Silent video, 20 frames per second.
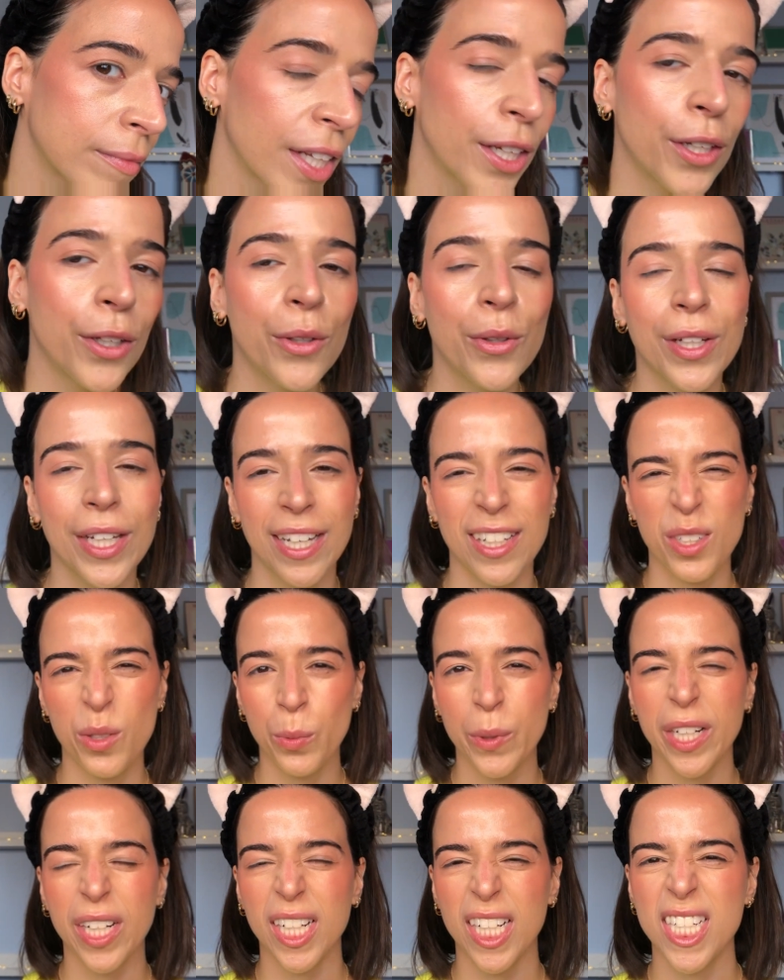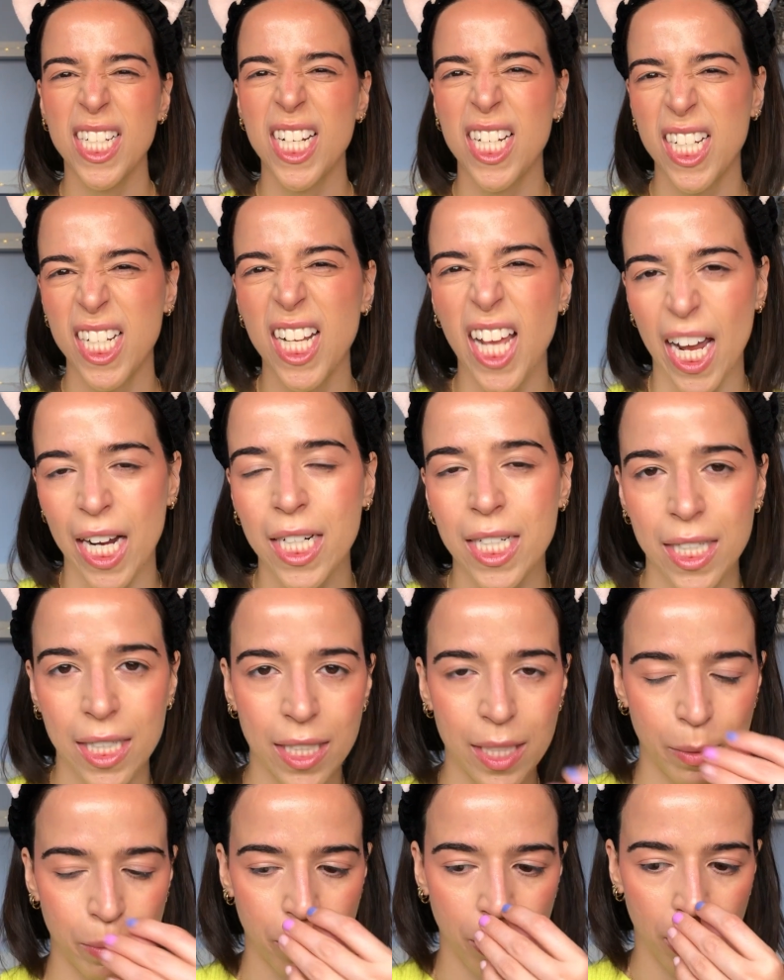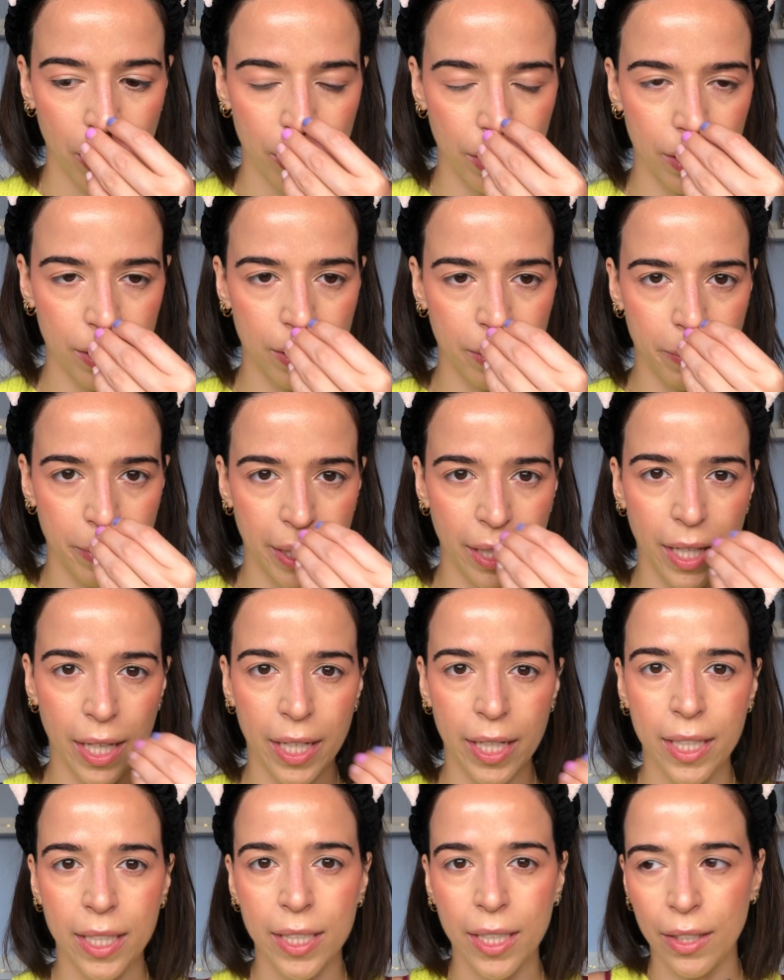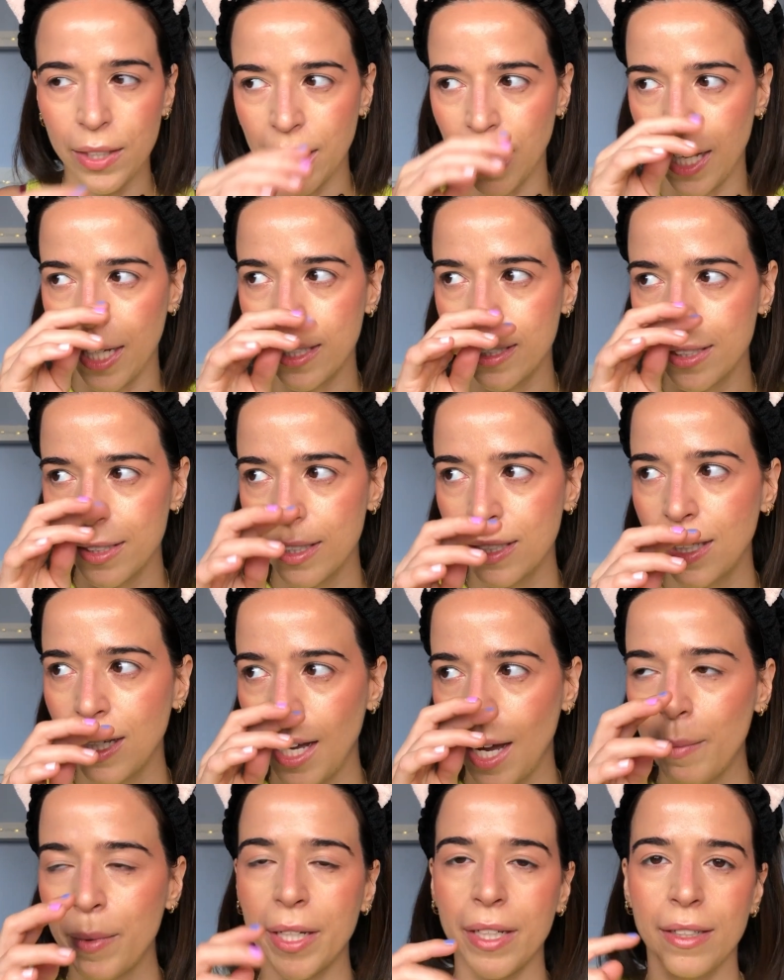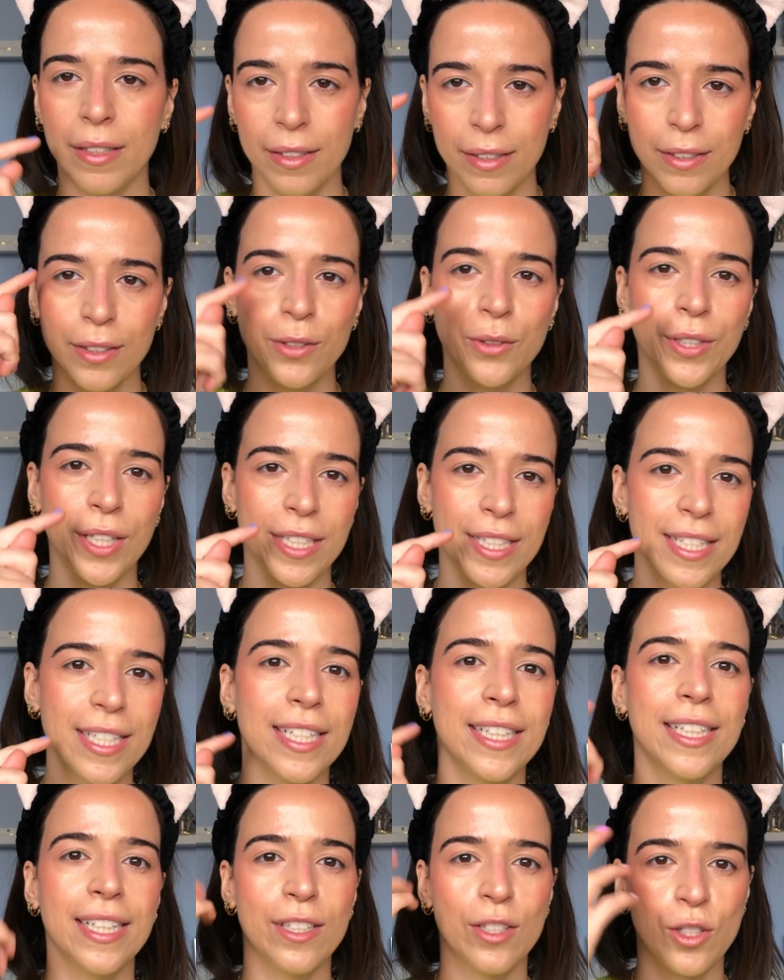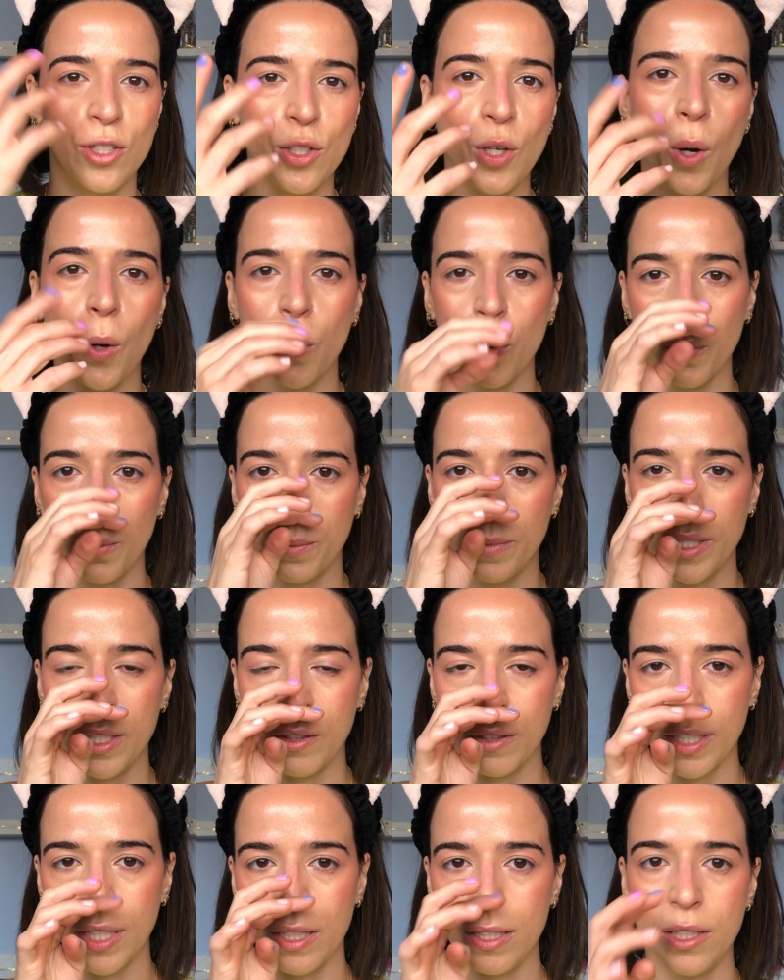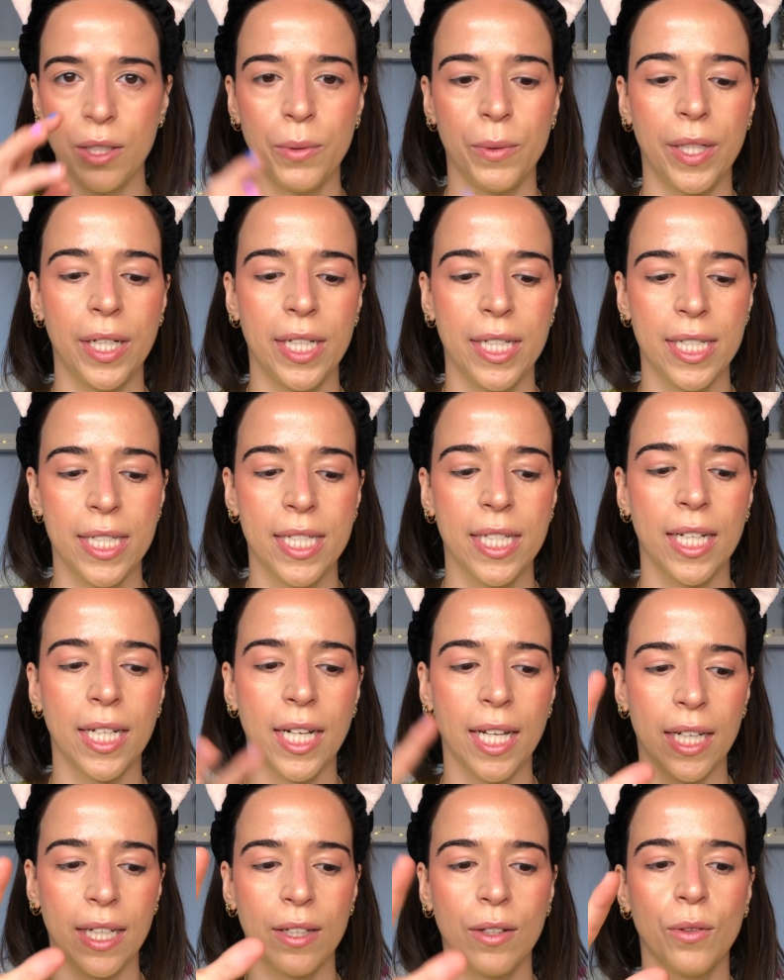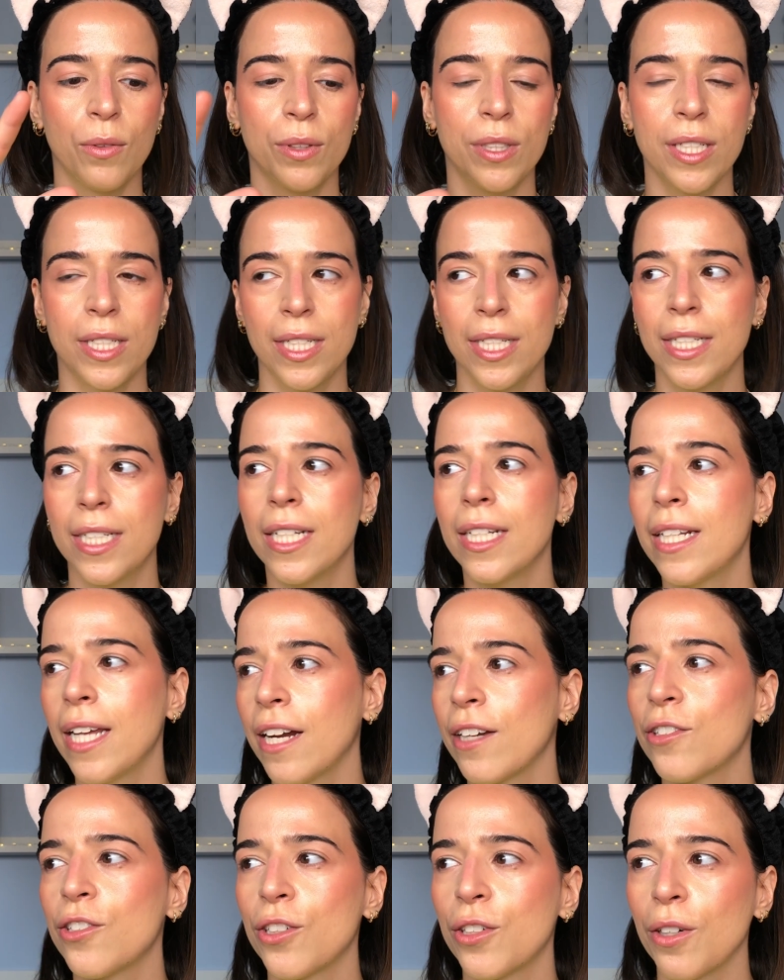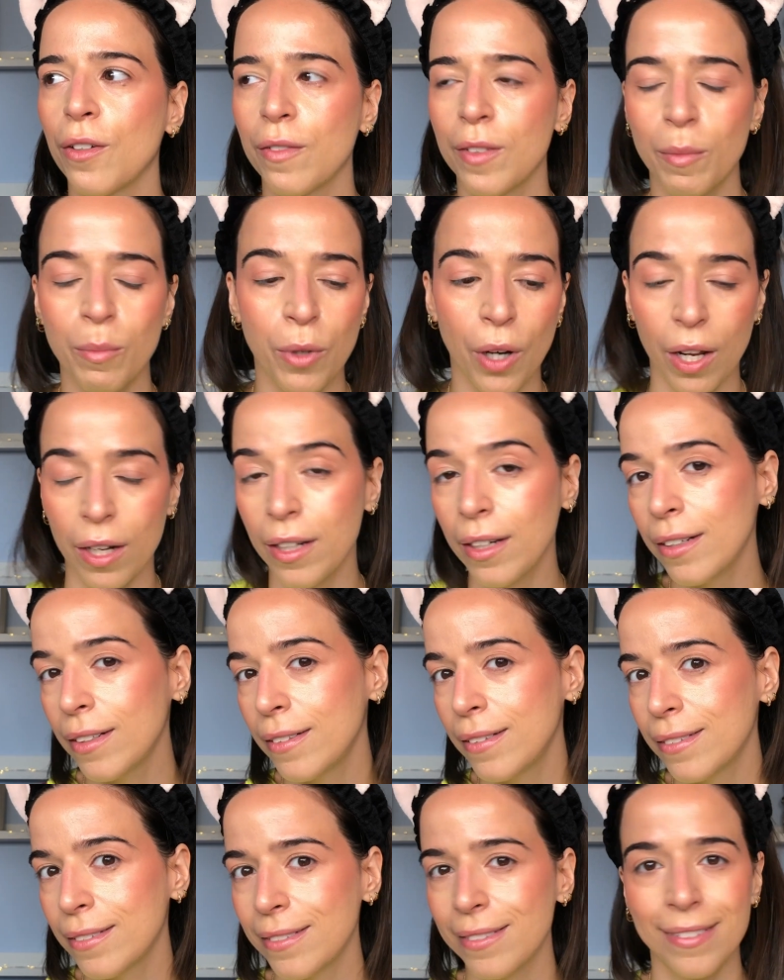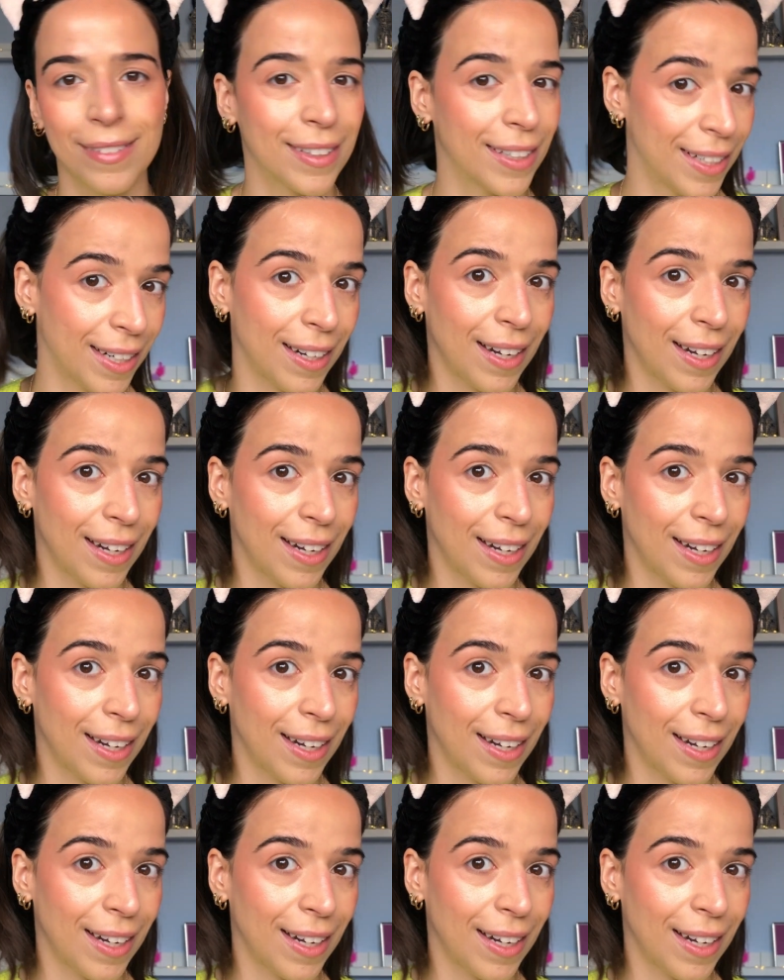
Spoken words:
You can't really detect the product to be like, oh yeah. I mean, you can see the zone, but you can't really see like, oh, this is the texture of the product. And I